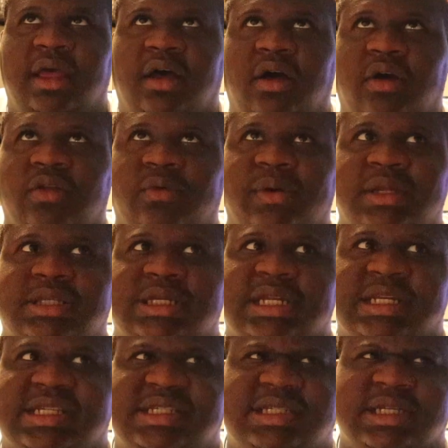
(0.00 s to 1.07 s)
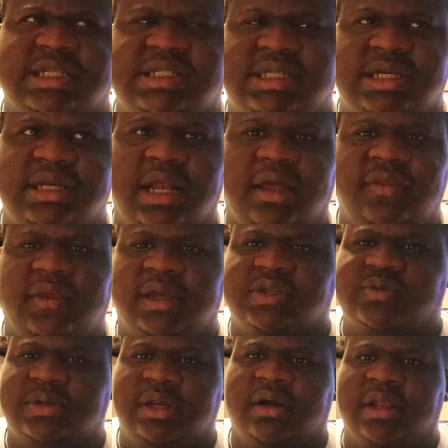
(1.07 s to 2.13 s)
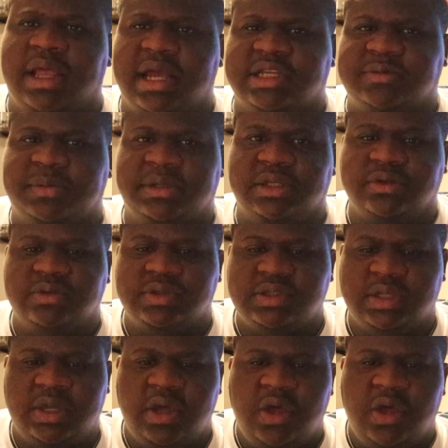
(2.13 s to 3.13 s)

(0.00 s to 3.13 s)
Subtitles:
all the way to the 16, I think is when they're last produced,